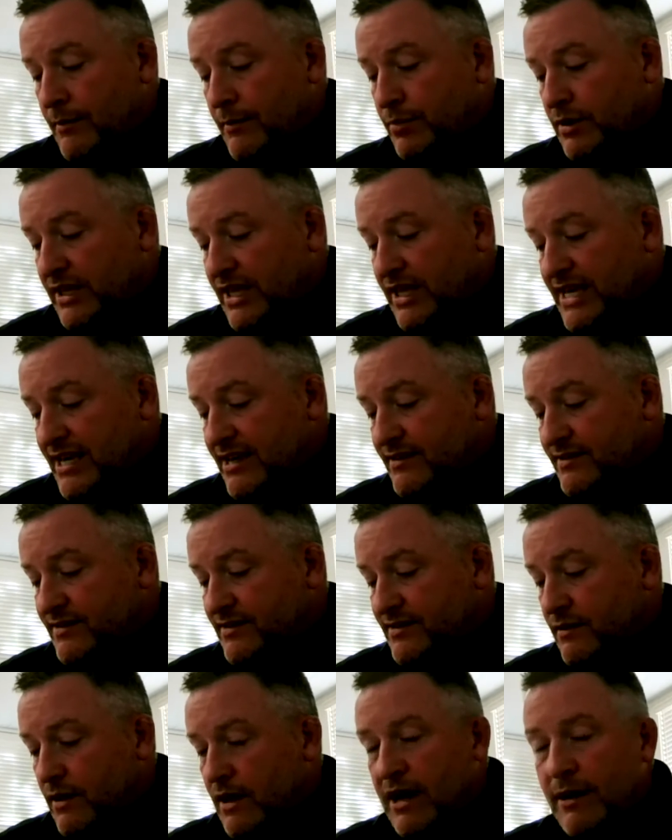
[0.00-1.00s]
please
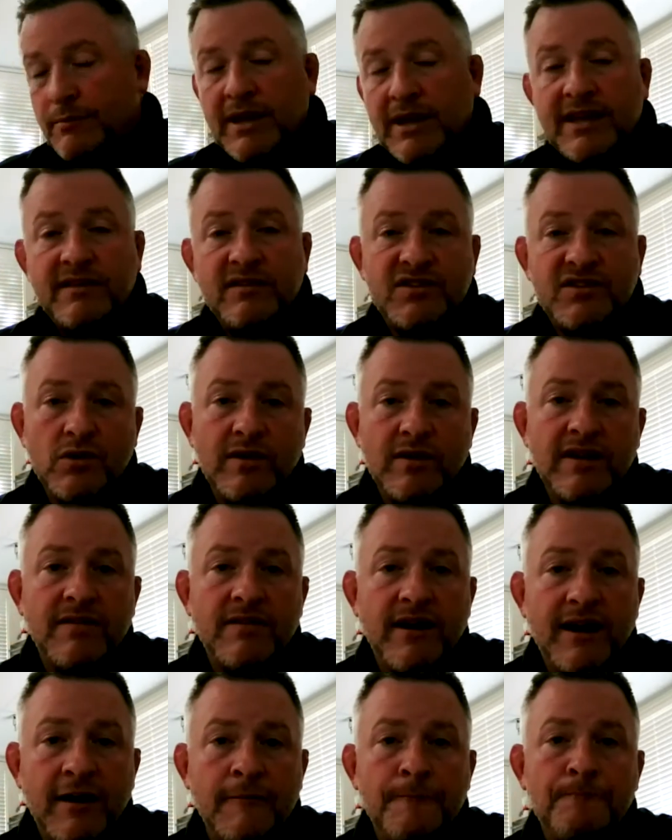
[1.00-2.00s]
plan to tune in
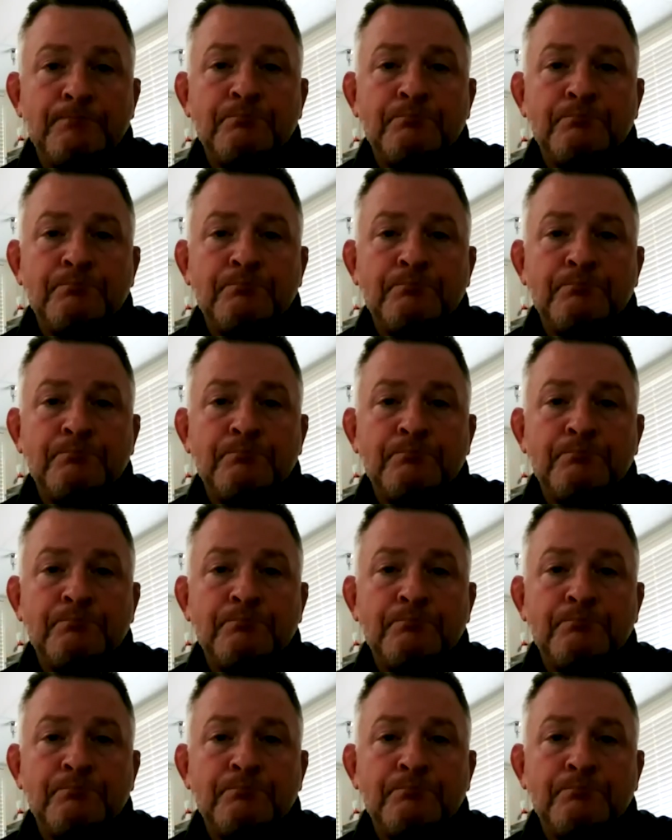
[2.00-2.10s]
there.